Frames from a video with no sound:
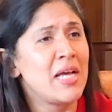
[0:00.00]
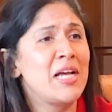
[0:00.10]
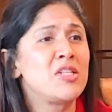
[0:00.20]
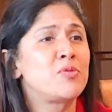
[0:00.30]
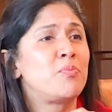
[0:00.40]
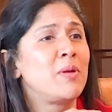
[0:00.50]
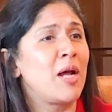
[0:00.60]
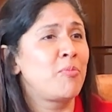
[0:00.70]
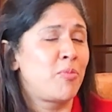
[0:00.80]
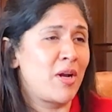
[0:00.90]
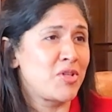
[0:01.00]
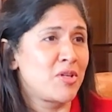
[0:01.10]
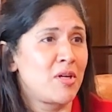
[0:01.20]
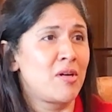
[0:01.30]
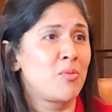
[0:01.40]
His blood
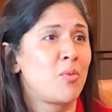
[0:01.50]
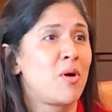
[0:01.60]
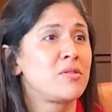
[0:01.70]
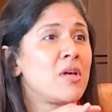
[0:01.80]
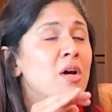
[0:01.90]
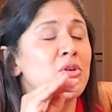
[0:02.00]
pressure was